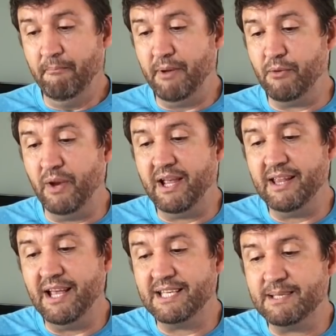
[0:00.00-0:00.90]
but we
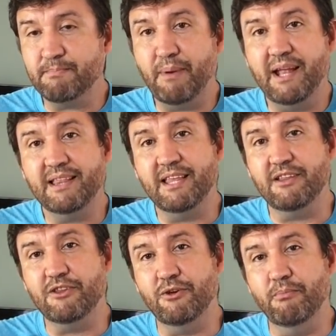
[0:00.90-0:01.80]
can expect
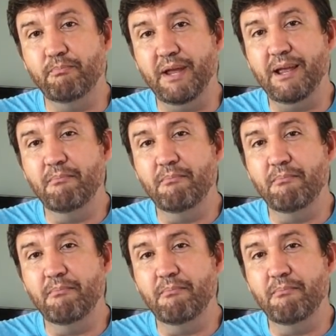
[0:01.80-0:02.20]
it to be